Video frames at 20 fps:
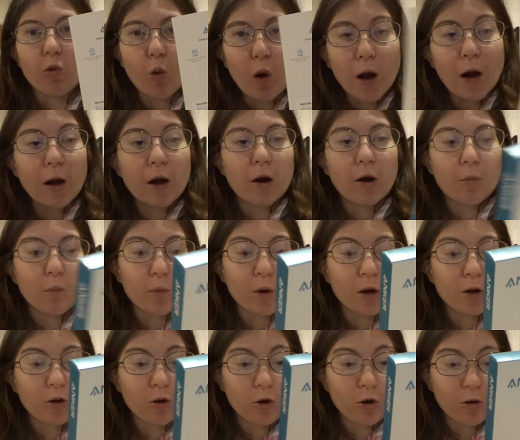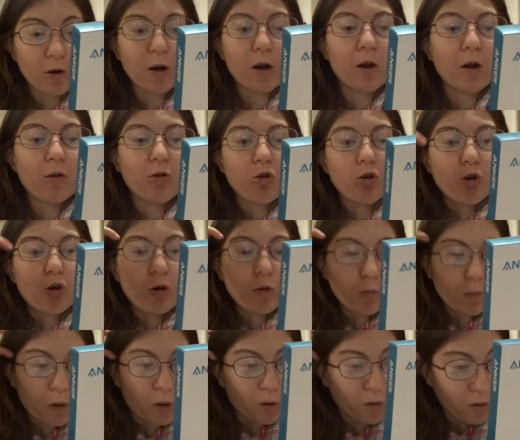wire, but turns out it's
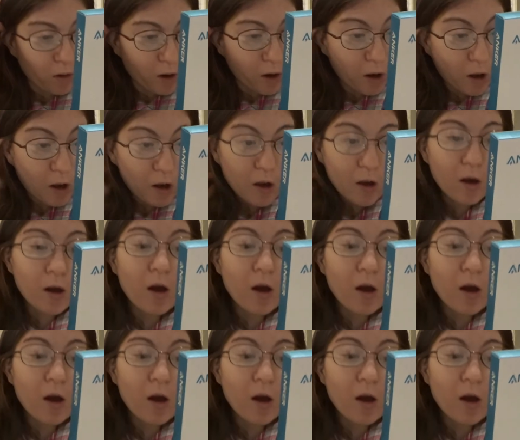USB-C,